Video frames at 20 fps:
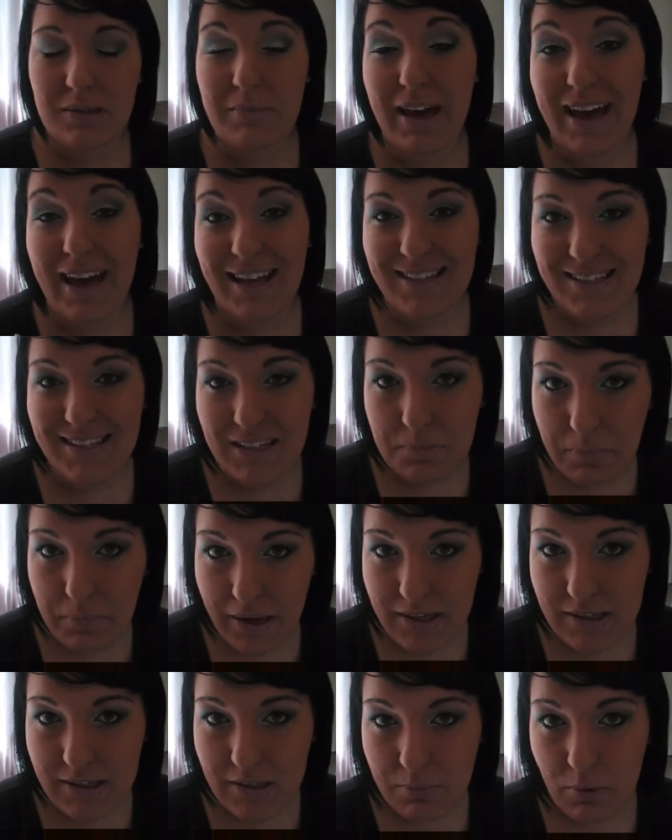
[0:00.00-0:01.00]
acid
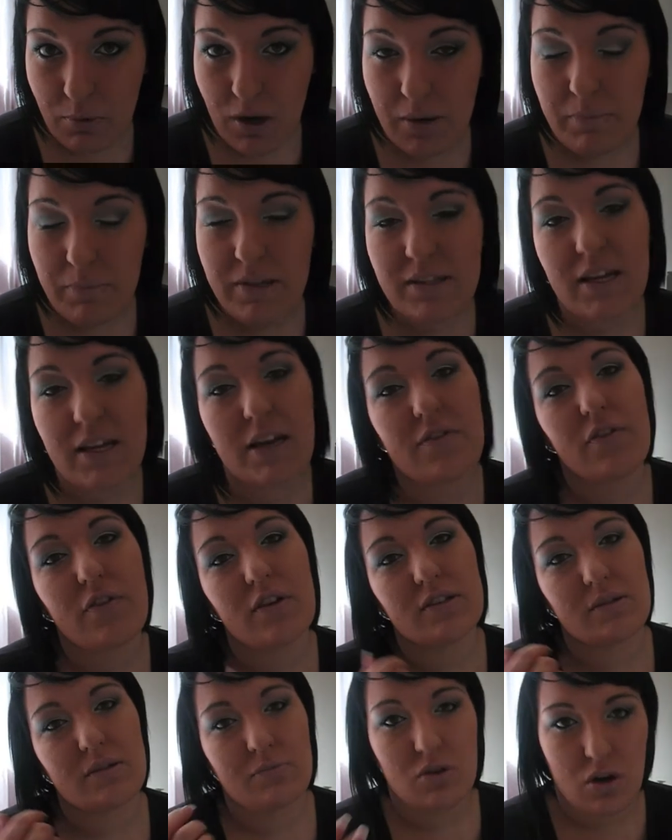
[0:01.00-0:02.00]
based primers and you've
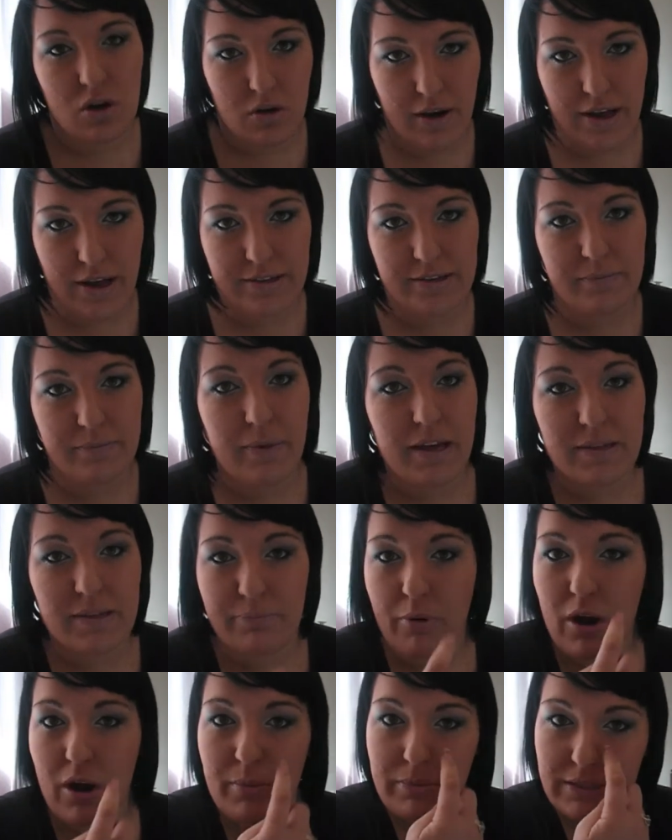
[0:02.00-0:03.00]
got some non-acid based
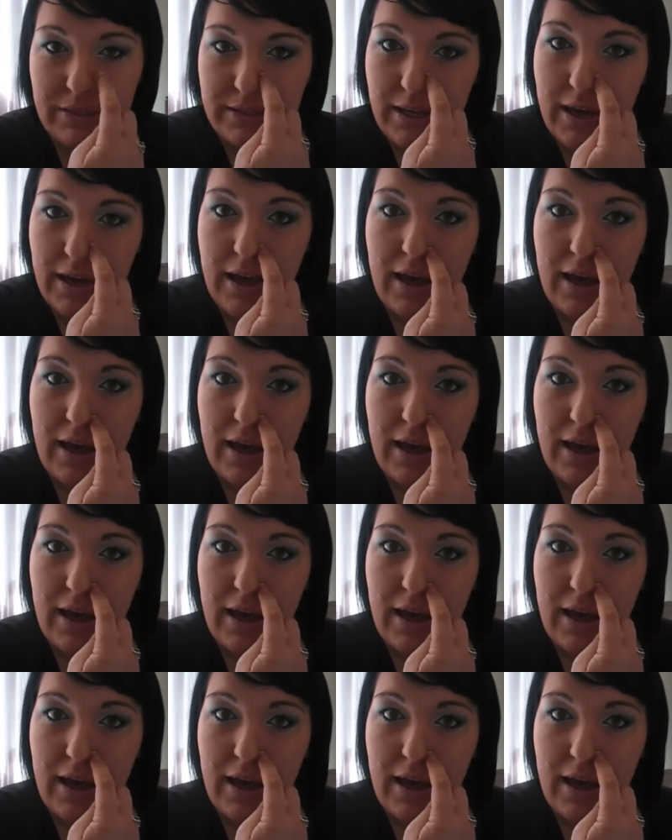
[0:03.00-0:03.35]
primers.